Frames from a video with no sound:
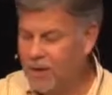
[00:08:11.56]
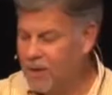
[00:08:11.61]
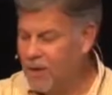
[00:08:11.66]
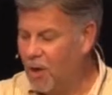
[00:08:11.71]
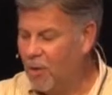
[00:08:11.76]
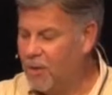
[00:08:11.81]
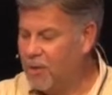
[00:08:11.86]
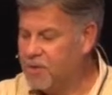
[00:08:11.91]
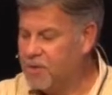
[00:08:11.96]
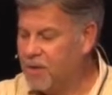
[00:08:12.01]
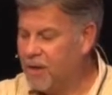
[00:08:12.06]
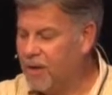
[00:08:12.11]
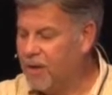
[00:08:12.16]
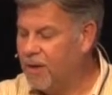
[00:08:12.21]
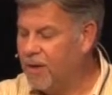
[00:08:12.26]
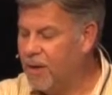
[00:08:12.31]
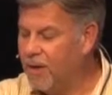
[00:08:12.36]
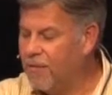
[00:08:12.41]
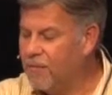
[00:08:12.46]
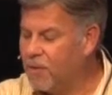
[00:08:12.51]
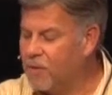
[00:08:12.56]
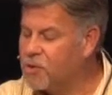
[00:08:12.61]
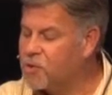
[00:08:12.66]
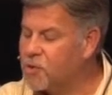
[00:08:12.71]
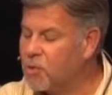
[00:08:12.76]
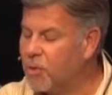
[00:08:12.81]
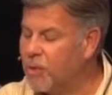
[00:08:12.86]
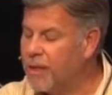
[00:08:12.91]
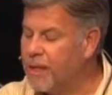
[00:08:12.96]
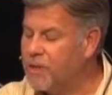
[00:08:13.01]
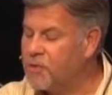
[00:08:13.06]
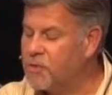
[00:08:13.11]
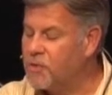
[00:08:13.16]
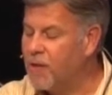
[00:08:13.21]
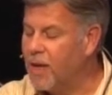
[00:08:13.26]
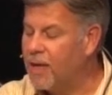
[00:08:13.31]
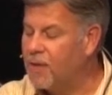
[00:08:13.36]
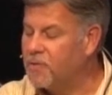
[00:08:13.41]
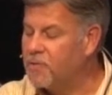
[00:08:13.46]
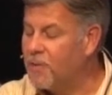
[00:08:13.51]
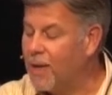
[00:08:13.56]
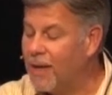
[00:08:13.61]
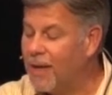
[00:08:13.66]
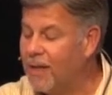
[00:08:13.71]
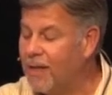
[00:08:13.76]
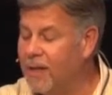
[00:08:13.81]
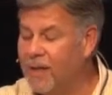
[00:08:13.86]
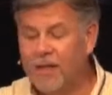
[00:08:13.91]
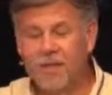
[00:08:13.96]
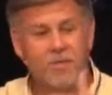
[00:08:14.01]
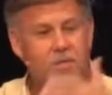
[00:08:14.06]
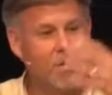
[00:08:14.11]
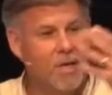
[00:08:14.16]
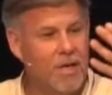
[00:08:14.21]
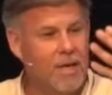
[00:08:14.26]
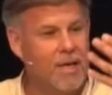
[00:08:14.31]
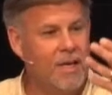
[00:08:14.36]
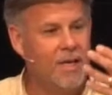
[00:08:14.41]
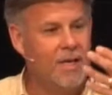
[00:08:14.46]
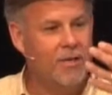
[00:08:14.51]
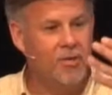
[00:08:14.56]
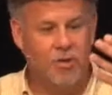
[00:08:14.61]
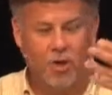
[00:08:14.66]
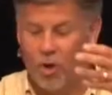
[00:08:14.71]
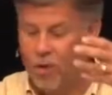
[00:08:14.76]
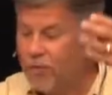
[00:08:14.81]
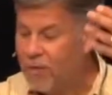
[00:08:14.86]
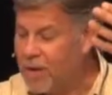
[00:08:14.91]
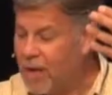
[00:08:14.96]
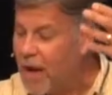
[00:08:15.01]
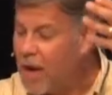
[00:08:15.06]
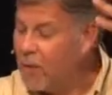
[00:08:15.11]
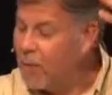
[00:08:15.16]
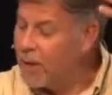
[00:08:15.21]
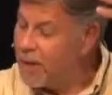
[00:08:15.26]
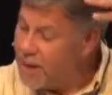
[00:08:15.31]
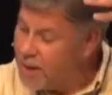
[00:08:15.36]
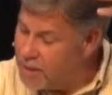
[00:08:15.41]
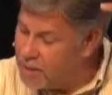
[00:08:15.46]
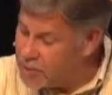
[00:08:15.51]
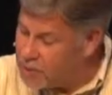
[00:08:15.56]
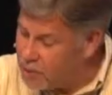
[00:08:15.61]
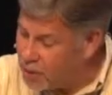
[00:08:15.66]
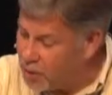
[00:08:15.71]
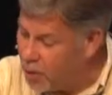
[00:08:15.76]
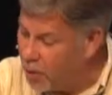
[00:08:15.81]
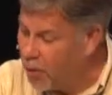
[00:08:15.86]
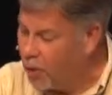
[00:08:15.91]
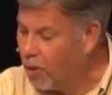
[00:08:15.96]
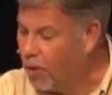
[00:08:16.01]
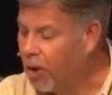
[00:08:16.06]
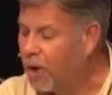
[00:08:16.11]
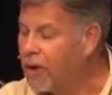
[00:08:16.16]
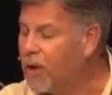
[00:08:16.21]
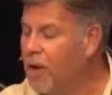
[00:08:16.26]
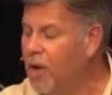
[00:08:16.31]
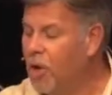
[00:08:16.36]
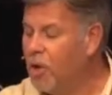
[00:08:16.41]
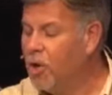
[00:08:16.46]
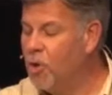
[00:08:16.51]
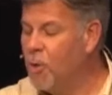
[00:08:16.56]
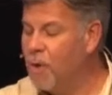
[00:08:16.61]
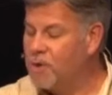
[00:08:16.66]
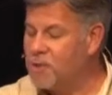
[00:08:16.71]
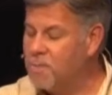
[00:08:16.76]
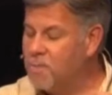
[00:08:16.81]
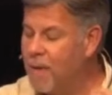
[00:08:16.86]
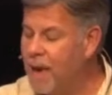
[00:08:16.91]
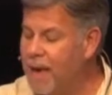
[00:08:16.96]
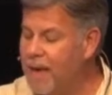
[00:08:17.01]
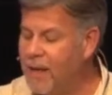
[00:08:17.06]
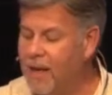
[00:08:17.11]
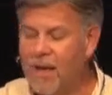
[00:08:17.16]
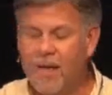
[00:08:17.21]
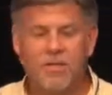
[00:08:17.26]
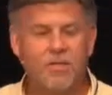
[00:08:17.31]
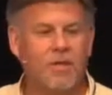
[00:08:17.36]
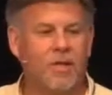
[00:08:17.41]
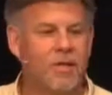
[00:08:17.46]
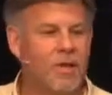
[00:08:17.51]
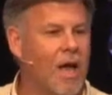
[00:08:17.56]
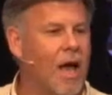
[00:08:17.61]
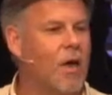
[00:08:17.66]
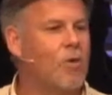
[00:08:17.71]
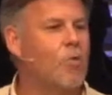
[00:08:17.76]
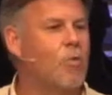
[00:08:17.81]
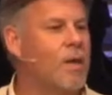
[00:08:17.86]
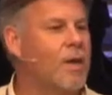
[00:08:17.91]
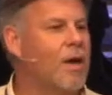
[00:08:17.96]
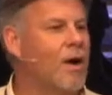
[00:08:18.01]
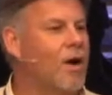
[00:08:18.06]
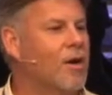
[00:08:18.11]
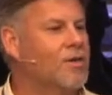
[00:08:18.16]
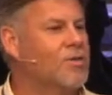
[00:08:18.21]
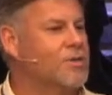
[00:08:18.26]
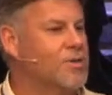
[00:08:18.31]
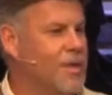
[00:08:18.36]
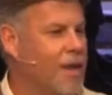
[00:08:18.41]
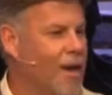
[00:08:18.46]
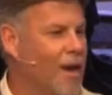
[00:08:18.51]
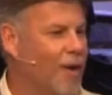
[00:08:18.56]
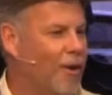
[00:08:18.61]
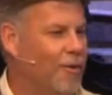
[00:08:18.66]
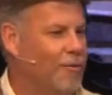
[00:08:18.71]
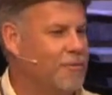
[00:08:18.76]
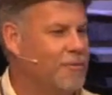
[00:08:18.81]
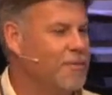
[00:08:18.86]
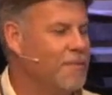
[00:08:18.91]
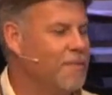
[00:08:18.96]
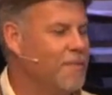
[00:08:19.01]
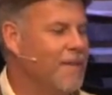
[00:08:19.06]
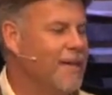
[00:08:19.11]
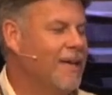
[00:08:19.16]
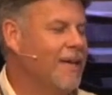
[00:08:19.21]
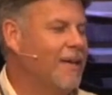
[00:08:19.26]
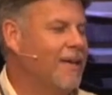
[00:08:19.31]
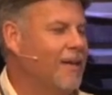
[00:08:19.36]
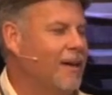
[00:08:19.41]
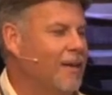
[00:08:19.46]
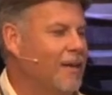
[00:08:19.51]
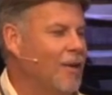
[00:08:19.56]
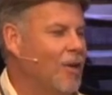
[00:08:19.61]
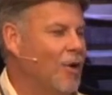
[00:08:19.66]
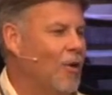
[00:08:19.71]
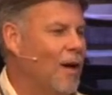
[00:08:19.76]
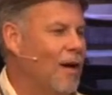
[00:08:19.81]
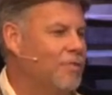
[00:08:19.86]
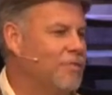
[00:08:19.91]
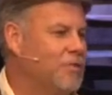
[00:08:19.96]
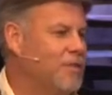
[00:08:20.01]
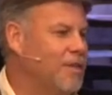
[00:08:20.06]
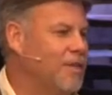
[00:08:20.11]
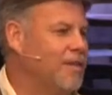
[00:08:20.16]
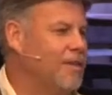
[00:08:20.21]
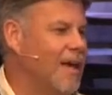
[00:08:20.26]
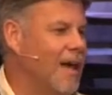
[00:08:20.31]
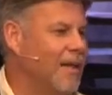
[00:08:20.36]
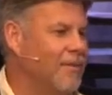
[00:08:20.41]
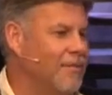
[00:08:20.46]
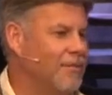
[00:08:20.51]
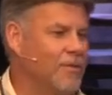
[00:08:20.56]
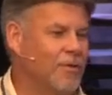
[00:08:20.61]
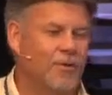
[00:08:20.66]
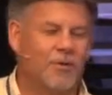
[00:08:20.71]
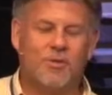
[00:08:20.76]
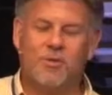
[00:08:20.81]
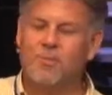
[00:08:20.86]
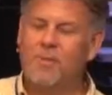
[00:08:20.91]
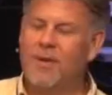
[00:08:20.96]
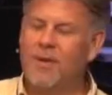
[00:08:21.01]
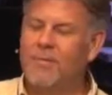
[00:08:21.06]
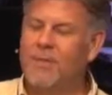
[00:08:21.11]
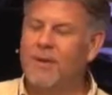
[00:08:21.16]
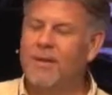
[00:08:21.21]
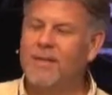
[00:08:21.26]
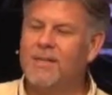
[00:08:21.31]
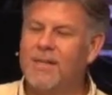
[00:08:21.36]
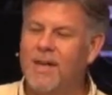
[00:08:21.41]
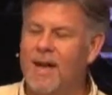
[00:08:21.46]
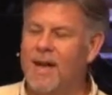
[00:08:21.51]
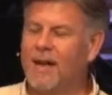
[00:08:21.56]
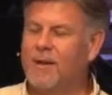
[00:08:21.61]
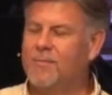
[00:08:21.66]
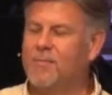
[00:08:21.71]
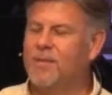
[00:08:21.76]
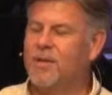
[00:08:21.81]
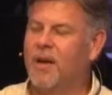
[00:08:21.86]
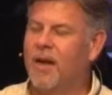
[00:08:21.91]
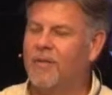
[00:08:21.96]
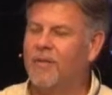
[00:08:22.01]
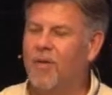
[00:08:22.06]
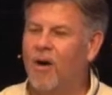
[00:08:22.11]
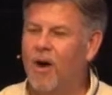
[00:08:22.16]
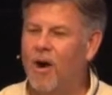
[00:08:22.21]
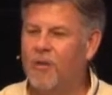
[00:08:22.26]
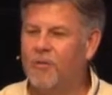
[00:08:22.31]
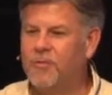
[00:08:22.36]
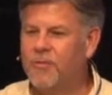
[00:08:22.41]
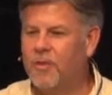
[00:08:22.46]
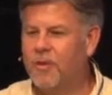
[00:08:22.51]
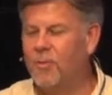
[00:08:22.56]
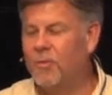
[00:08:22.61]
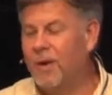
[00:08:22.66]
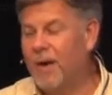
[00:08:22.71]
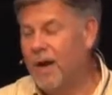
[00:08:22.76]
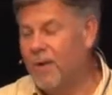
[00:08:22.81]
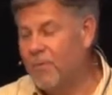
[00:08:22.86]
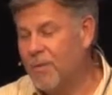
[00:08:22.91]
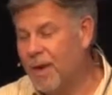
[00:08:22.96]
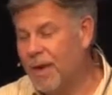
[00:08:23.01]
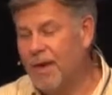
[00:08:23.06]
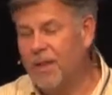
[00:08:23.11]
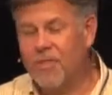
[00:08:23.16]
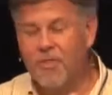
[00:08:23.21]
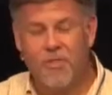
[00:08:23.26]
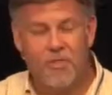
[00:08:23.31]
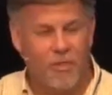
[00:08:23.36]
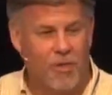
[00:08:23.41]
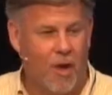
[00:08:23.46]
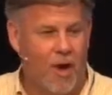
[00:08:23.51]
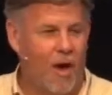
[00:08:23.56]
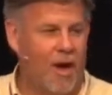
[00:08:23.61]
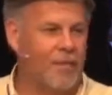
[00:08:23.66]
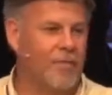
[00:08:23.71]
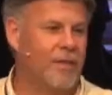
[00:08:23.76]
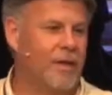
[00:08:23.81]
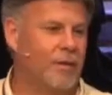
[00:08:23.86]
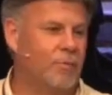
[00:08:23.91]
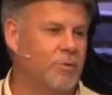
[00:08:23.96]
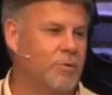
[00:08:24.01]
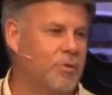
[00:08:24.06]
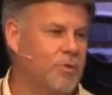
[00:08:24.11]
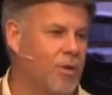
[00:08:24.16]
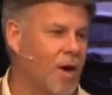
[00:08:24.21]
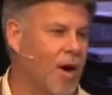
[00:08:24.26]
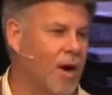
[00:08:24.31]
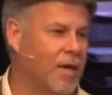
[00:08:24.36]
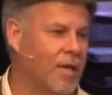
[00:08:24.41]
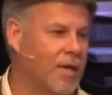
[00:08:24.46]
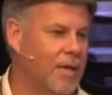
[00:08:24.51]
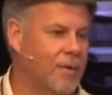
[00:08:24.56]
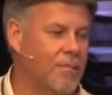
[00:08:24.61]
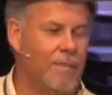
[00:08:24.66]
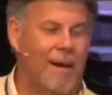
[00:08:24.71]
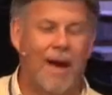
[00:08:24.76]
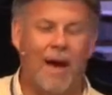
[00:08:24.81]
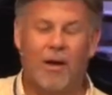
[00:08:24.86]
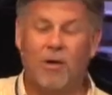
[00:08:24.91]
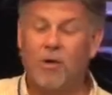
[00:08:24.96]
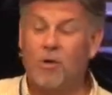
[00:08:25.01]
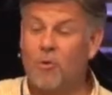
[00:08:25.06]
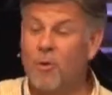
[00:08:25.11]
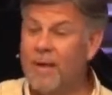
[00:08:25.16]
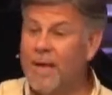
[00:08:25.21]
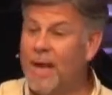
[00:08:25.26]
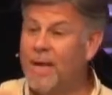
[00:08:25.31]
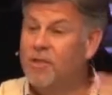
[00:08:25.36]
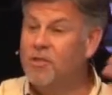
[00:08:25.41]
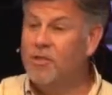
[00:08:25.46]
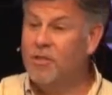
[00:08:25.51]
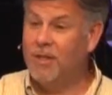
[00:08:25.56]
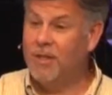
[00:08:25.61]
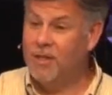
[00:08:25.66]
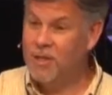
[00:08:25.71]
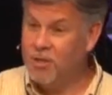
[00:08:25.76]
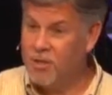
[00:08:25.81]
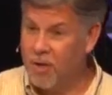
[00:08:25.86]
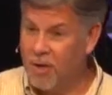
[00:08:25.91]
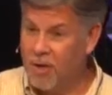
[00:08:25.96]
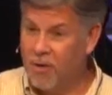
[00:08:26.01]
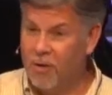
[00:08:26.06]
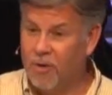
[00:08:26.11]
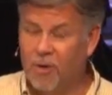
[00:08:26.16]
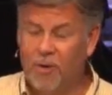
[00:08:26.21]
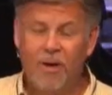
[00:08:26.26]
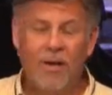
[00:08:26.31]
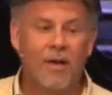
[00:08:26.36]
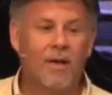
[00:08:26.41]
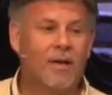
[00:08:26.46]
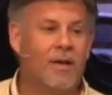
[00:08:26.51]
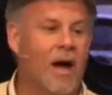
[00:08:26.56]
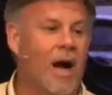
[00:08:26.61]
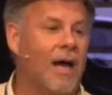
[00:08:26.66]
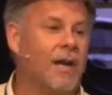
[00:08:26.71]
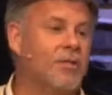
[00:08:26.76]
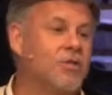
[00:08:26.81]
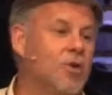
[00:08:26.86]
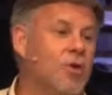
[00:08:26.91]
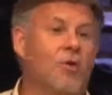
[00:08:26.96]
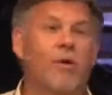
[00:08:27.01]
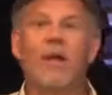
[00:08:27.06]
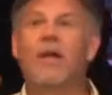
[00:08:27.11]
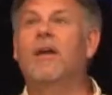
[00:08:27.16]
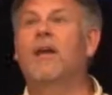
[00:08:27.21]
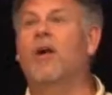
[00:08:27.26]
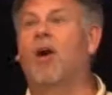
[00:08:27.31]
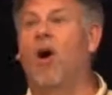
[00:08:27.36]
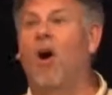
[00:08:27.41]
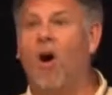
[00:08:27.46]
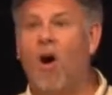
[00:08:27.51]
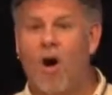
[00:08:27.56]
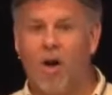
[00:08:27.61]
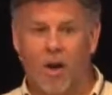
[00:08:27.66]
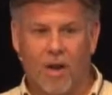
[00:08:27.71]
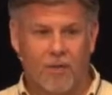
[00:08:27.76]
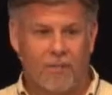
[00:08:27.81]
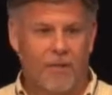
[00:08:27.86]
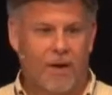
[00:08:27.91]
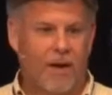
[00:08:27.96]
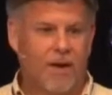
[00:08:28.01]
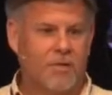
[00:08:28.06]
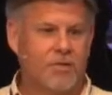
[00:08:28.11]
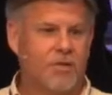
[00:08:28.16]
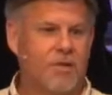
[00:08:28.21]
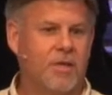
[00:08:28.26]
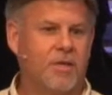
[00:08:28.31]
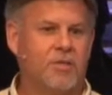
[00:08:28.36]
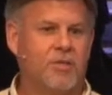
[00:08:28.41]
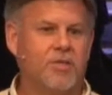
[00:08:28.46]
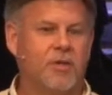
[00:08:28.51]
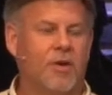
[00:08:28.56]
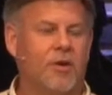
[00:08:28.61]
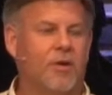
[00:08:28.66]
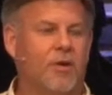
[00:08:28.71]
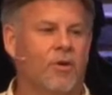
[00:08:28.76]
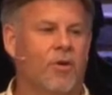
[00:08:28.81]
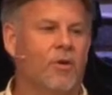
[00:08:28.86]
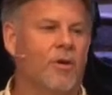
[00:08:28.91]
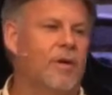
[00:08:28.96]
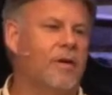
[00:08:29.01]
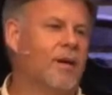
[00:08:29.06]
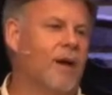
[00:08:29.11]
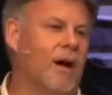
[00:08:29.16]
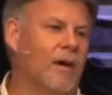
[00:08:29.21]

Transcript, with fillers: Notice in, in verse 3, he says that it is He, Jehovah Yahweh, it is the Lord who has made us and not we ourselves. Now, you know, I've seen that verse many, many times, and I've often, when I read it, thought that it was talking about creation in general. God has created all of us in general.